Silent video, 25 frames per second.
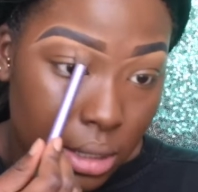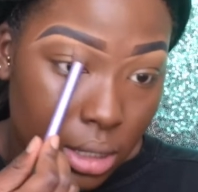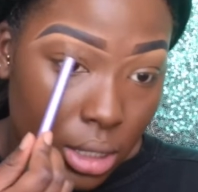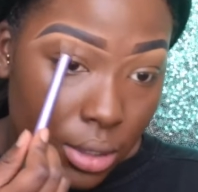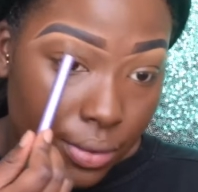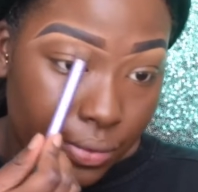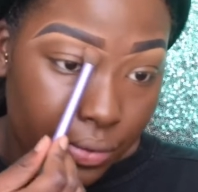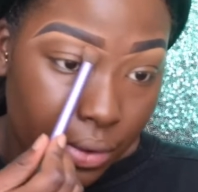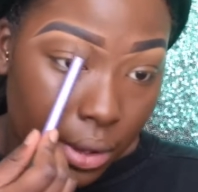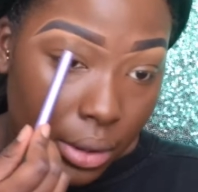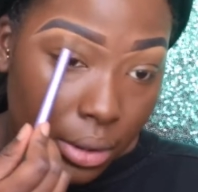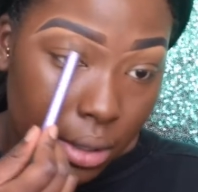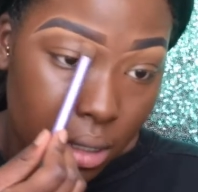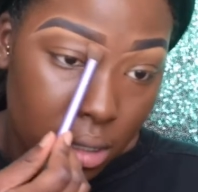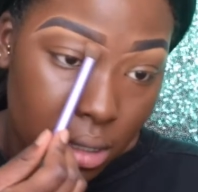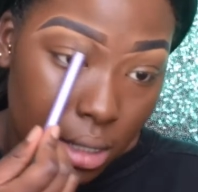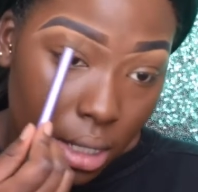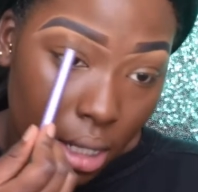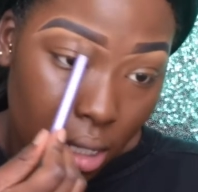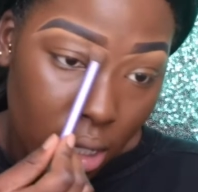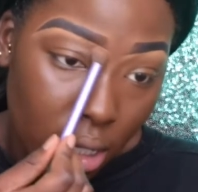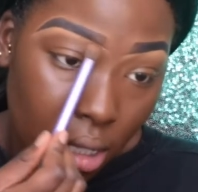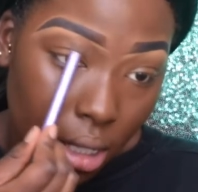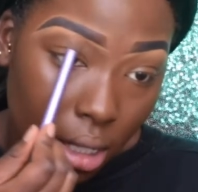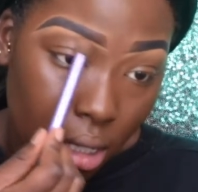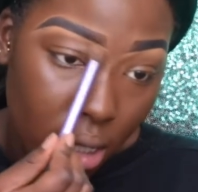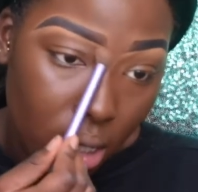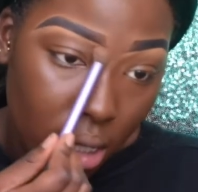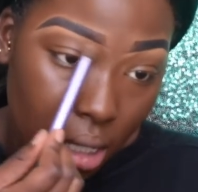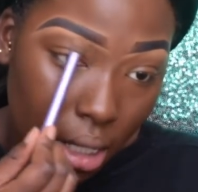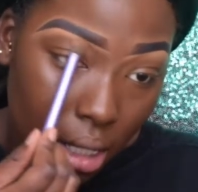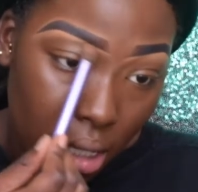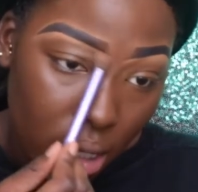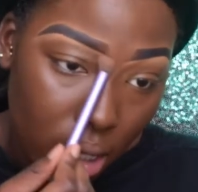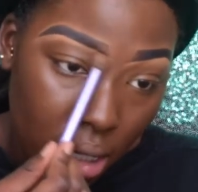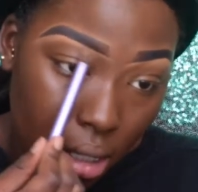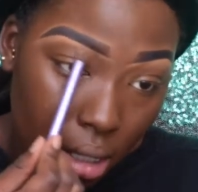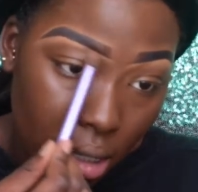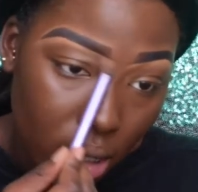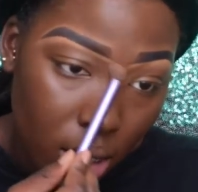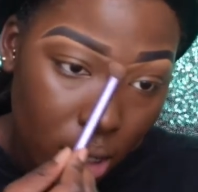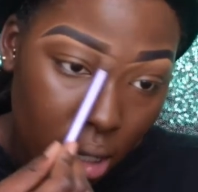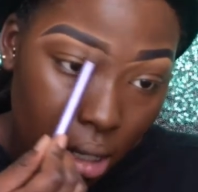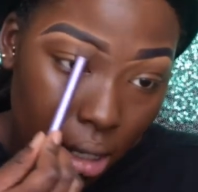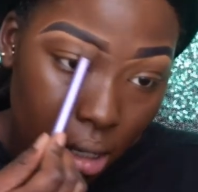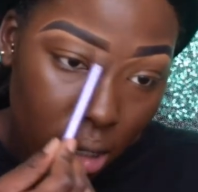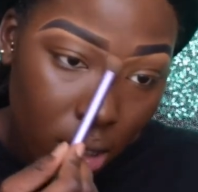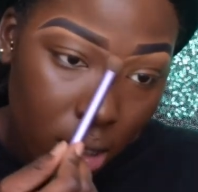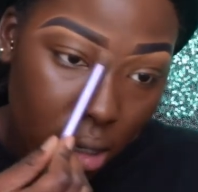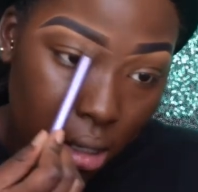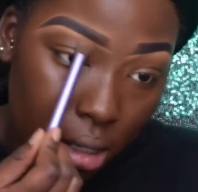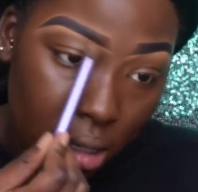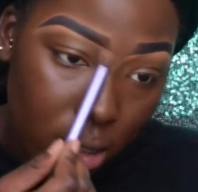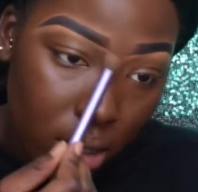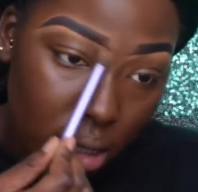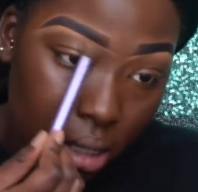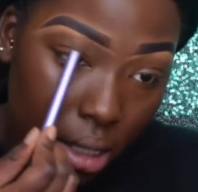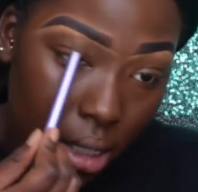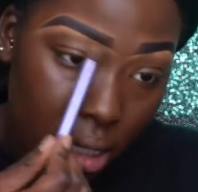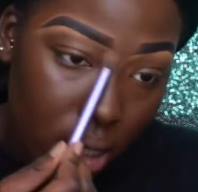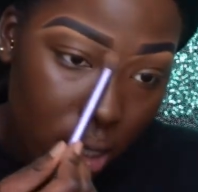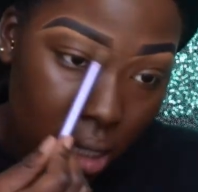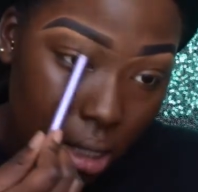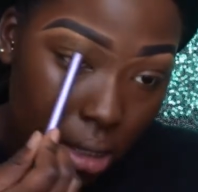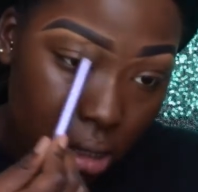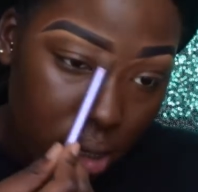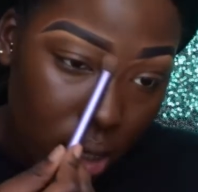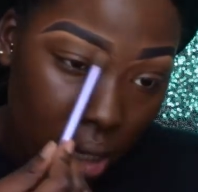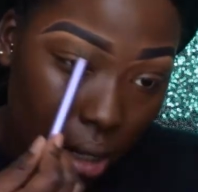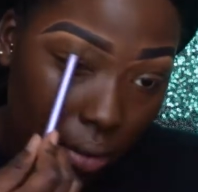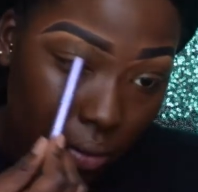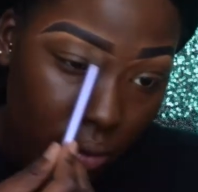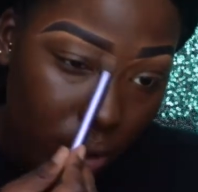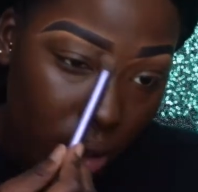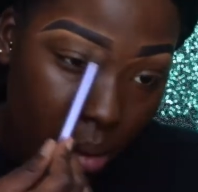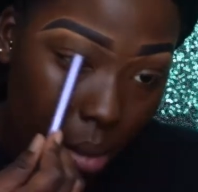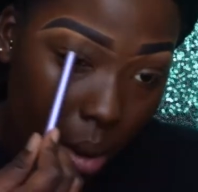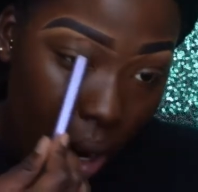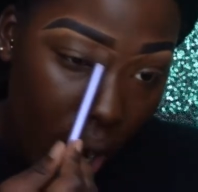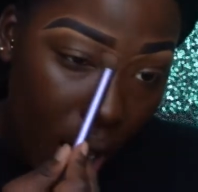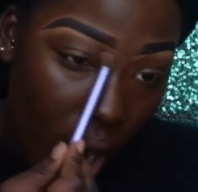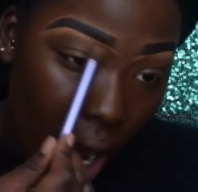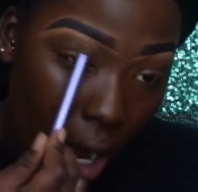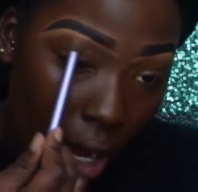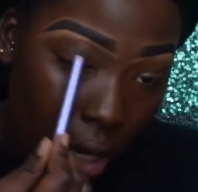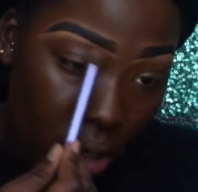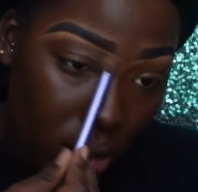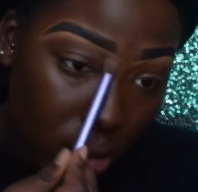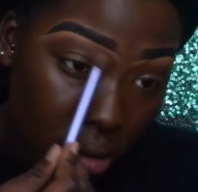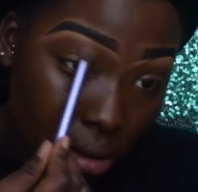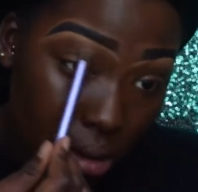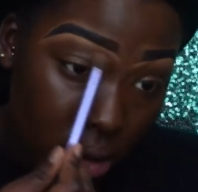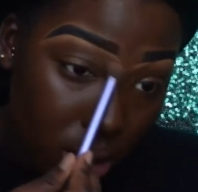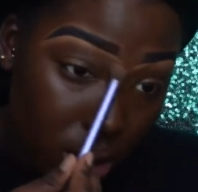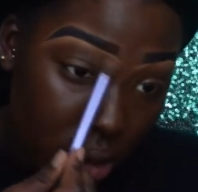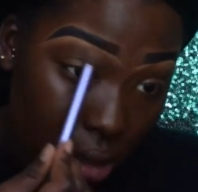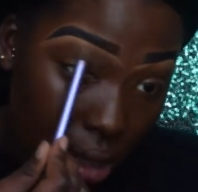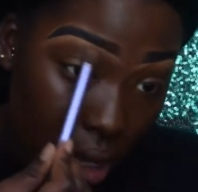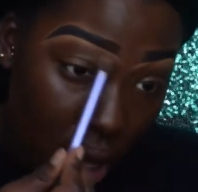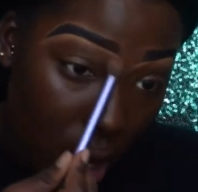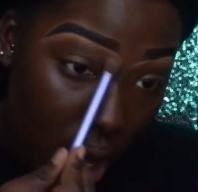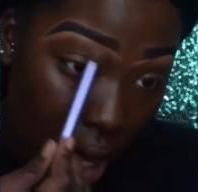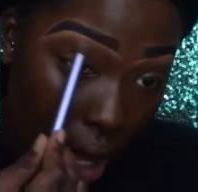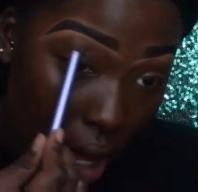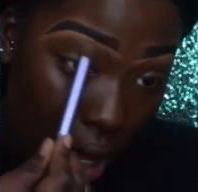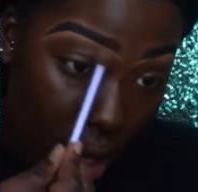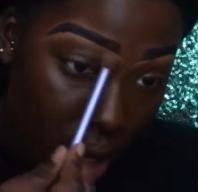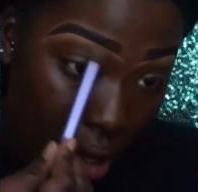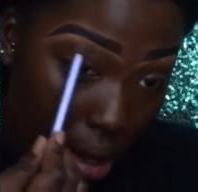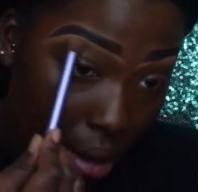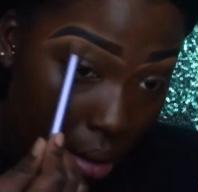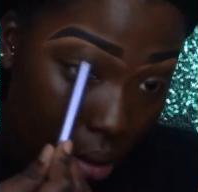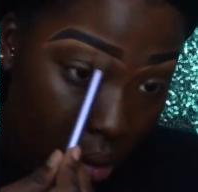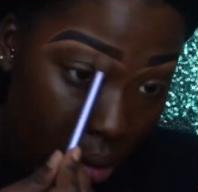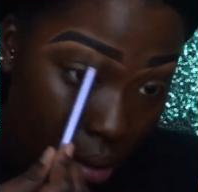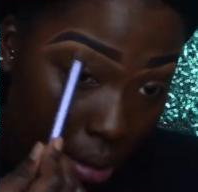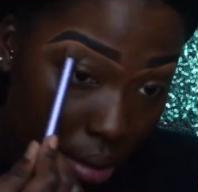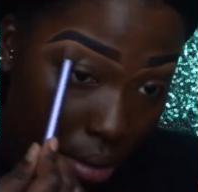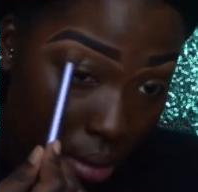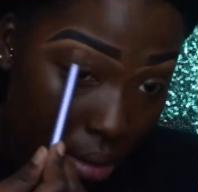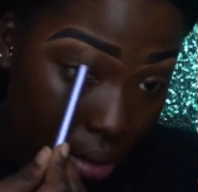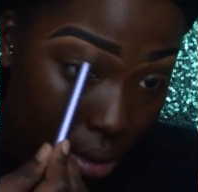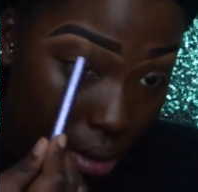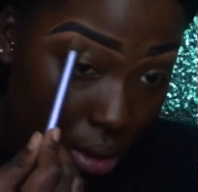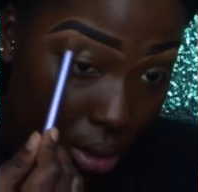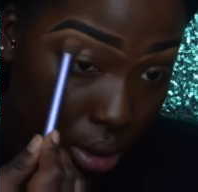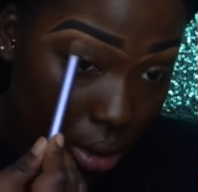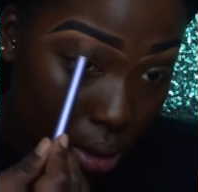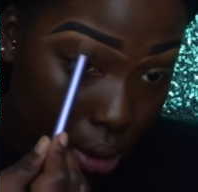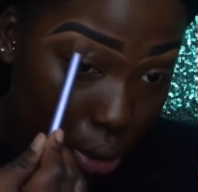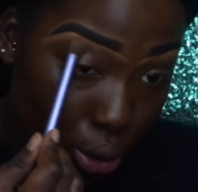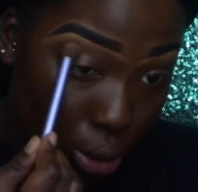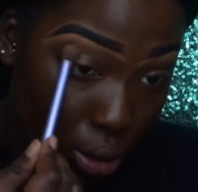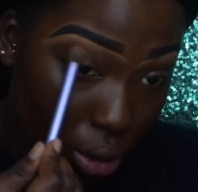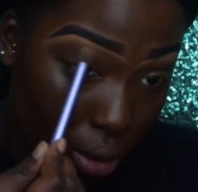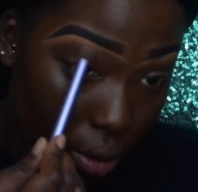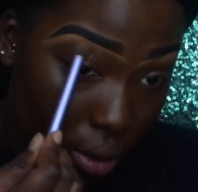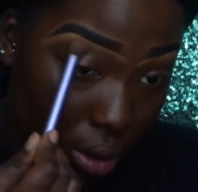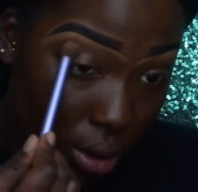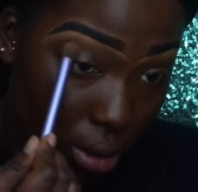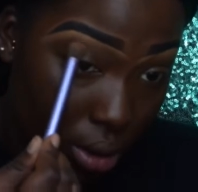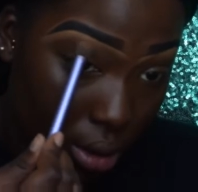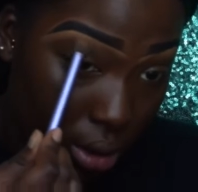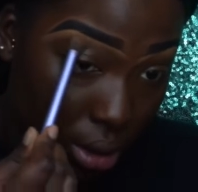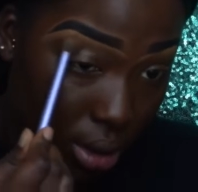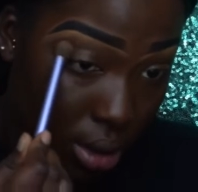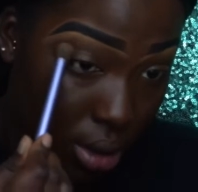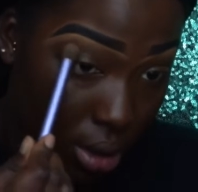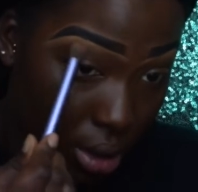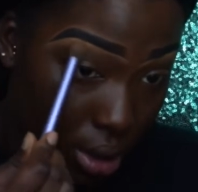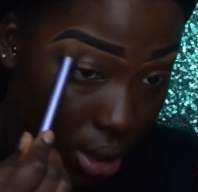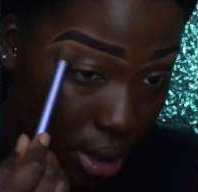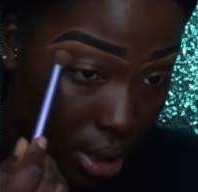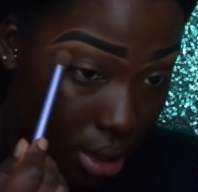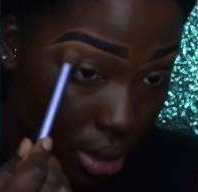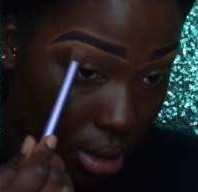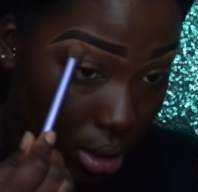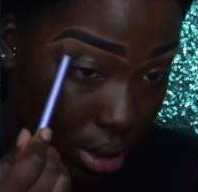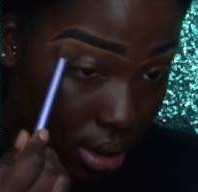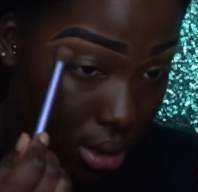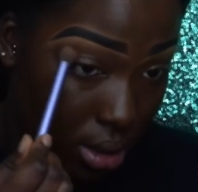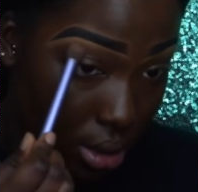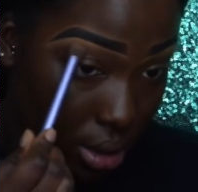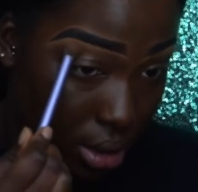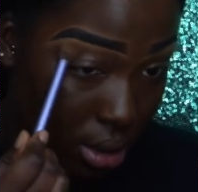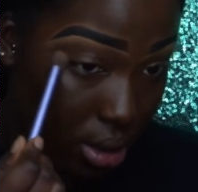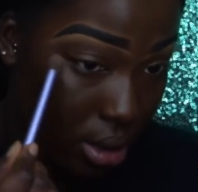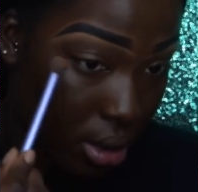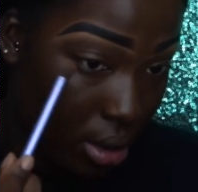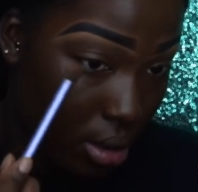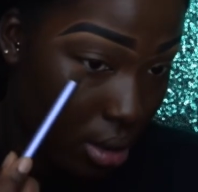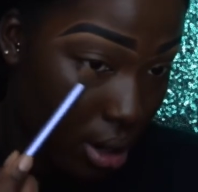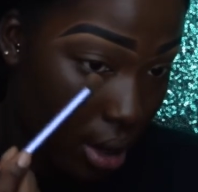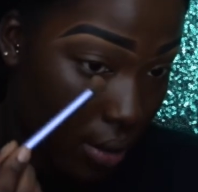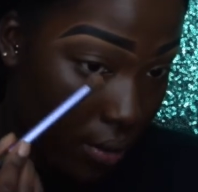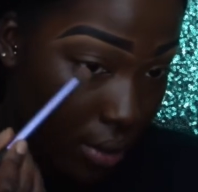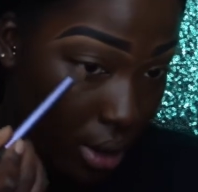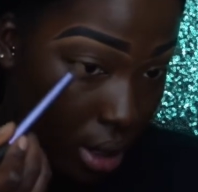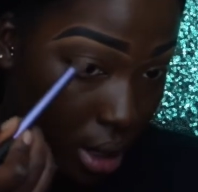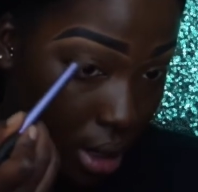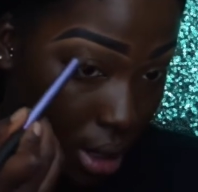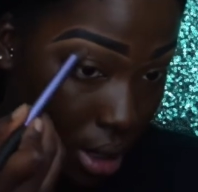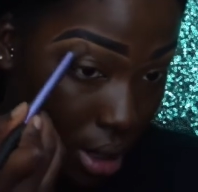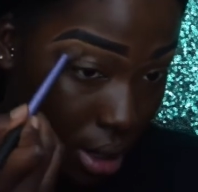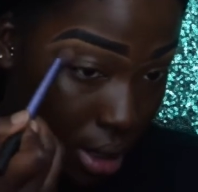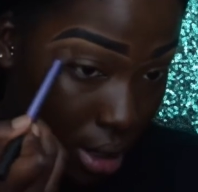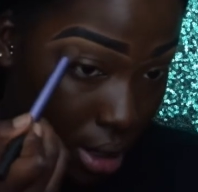just focusing on these lovely brows that I've drawn, because I don't have any.